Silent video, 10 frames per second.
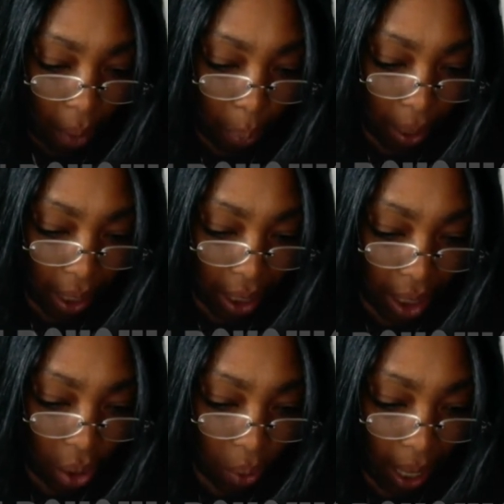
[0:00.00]
with the
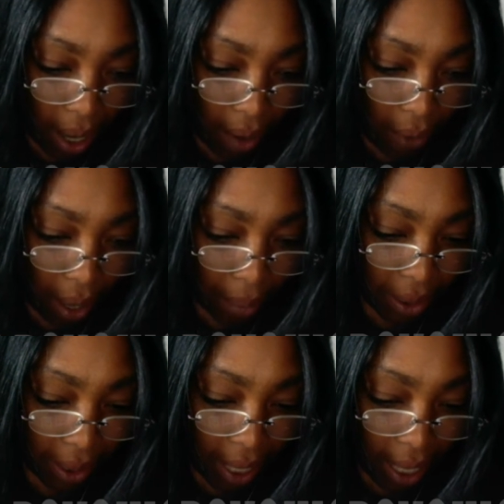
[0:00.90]
new love, I'm
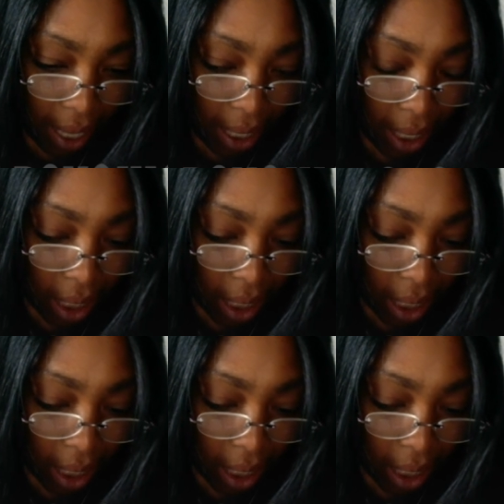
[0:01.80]
seeing